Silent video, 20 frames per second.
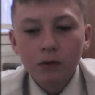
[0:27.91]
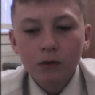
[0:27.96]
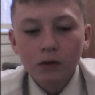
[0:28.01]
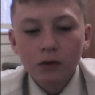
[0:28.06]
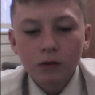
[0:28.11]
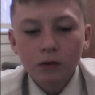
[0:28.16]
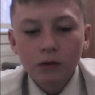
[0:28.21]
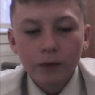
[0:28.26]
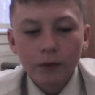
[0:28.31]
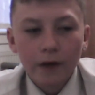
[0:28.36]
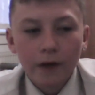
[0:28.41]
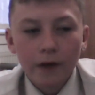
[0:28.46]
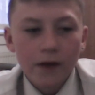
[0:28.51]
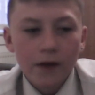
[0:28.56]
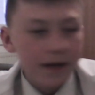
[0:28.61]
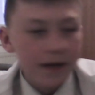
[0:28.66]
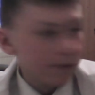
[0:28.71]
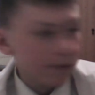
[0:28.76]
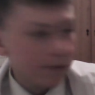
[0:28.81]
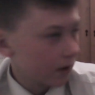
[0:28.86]
We have the
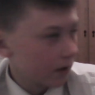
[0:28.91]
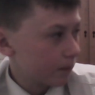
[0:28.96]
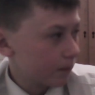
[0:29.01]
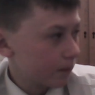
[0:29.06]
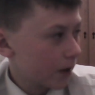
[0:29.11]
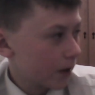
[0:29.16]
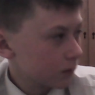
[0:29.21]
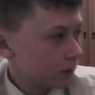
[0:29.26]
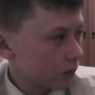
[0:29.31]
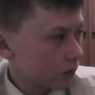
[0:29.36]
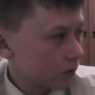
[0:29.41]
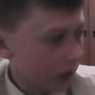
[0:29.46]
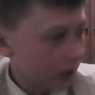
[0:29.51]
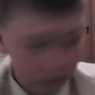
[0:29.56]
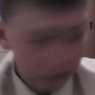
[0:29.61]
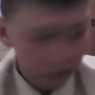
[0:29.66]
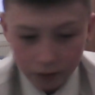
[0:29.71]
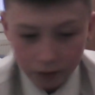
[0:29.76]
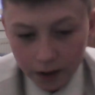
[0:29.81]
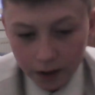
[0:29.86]
email and password getting
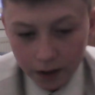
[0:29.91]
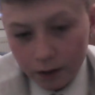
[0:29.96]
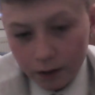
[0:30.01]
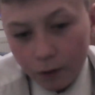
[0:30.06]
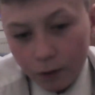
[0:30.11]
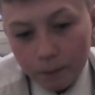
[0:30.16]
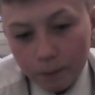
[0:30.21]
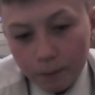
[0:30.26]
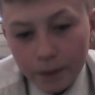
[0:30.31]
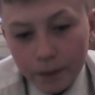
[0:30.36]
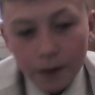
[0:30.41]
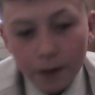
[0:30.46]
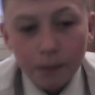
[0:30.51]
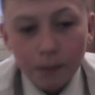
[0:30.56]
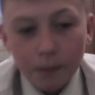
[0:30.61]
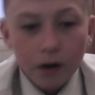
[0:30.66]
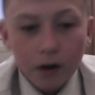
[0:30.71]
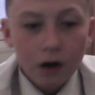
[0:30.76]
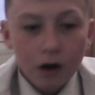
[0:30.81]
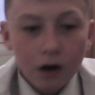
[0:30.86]
written out on
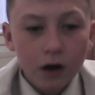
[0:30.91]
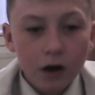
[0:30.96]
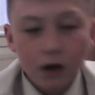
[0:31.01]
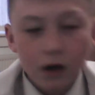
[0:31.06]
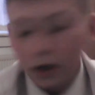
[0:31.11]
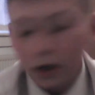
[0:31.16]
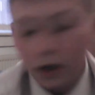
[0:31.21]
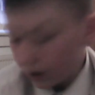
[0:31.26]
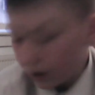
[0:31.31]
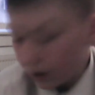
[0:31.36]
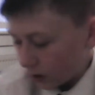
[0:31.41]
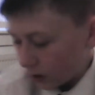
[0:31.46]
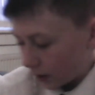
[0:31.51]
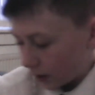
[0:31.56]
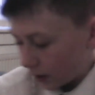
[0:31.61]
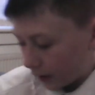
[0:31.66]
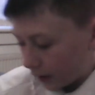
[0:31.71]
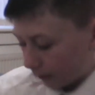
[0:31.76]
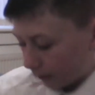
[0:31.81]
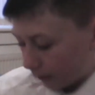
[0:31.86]
paper
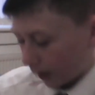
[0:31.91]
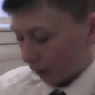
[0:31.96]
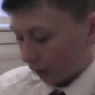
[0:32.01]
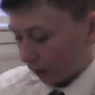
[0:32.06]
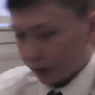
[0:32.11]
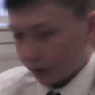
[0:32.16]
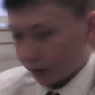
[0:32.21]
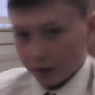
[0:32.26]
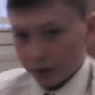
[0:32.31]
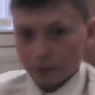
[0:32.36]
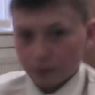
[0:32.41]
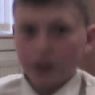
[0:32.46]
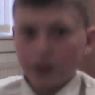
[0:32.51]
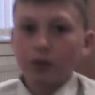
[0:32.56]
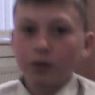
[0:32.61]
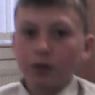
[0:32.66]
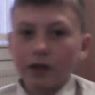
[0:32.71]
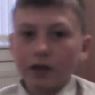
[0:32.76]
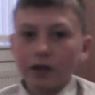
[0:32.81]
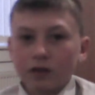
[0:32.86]
um, after this video
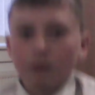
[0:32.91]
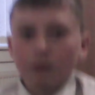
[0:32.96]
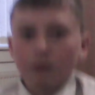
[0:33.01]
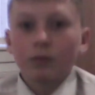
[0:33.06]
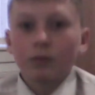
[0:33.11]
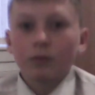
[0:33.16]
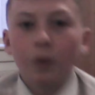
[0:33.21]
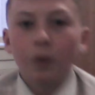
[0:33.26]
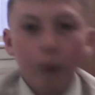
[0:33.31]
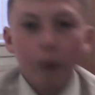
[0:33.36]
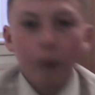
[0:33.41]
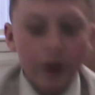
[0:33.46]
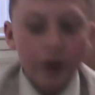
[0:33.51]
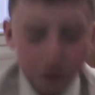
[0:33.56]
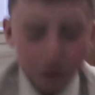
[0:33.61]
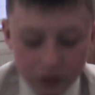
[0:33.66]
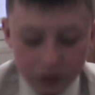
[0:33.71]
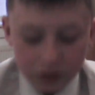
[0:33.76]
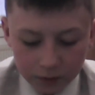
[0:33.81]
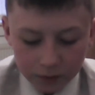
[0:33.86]
gets up, well whilst this
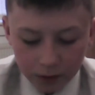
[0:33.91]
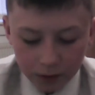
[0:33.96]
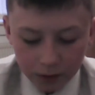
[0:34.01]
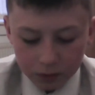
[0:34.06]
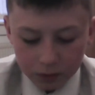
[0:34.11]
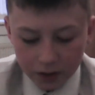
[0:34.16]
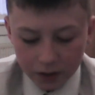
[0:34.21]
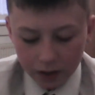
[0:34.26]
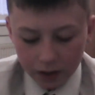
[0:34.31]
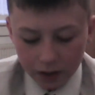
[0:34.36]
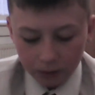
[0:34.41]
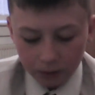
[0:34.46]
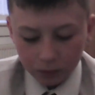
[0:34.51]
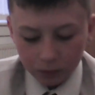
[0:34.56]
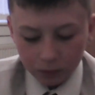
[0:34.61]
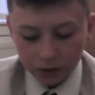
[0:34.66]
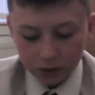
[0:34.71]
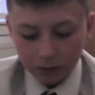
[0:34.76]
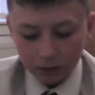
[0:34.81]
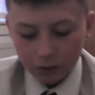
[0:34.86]
video is getting uploaded
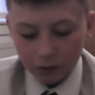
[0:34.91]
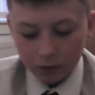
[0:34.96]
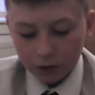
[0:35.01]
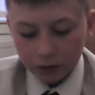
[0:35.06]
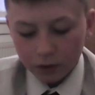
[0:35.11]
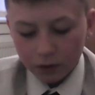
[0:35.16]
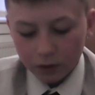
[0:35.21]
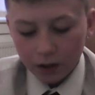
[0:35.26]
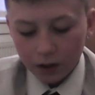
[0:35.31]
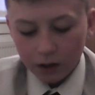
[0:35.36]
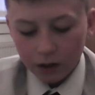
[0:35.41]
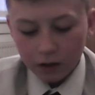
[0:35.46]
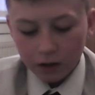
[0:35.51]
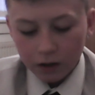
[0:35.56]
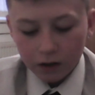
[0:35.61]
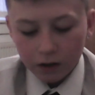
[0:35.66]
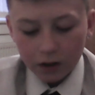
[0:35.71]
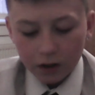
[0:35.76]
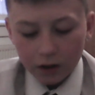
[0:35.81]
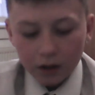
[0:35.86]
I'm going to do that.
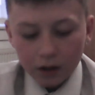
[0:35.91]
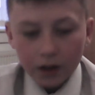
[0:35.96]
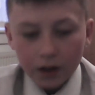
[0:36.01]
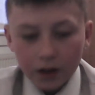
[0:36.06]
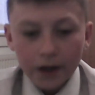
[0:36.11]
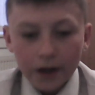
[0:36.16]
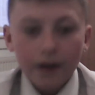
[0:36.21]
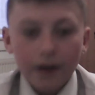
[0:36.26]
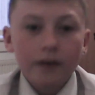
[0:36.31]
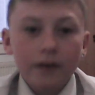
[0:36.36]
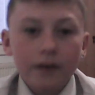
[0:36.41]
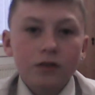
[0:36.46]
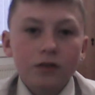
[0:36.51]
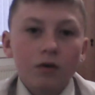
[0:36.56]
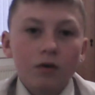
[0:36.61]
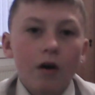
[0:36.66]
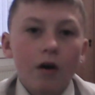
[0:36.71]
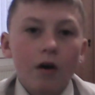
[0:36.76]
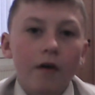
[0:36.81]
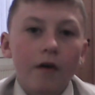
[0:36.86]
Uh, just go
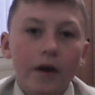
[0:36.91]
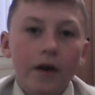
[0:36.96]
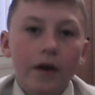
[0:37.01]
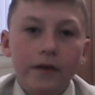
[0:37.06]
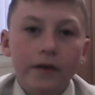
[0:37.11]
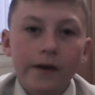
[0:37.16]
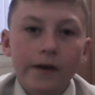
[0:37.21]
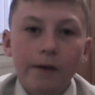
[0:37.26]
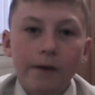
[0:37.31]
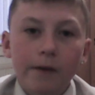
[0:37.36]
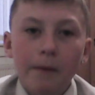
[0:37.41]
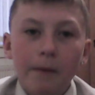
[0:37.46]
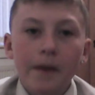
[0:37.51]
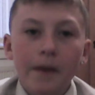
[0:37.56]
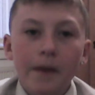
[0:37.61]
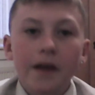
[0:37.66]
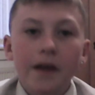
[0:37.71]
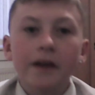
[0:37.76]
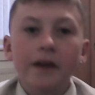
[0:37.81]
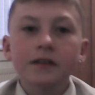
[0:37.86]
around to all my
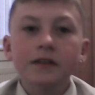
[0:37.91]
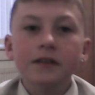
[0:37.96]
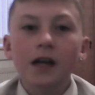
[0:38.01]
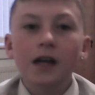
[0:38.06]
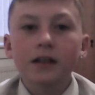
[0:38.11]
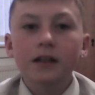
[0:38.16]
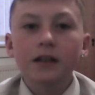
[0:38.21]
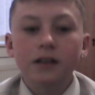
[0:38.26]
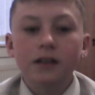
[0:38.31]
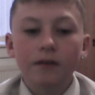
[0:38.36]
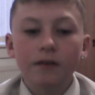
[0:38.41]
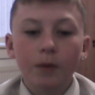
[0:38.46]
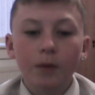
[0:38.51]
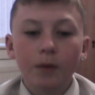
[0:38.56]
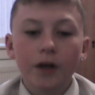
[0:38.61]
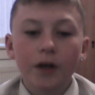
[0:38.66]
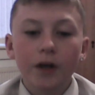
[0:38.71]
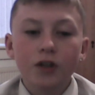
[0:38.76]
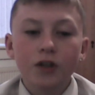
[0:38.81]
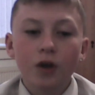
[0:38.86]
mates, asking to what to
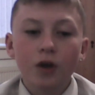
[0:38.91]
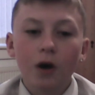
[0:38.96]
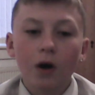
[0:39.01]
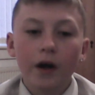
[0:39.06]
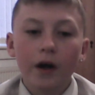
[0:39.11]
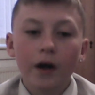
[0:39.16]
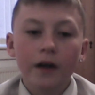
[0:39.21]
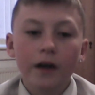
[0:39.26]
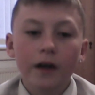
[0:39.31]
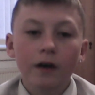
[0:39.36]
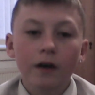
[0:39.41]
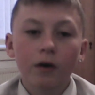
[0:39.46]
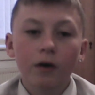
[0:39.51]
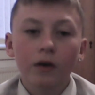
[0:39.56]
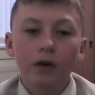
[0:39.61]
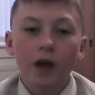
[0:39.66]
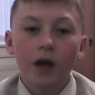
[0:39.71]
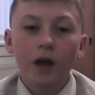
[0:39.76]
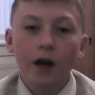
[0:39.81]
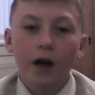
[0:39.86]
join and all
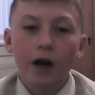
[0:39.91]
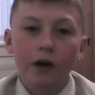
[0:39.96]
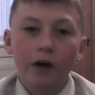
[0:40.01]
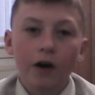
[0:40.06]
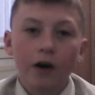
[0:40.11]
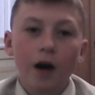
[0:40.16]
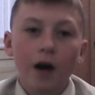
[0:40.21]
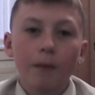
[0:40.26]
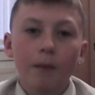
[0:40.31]
that crap.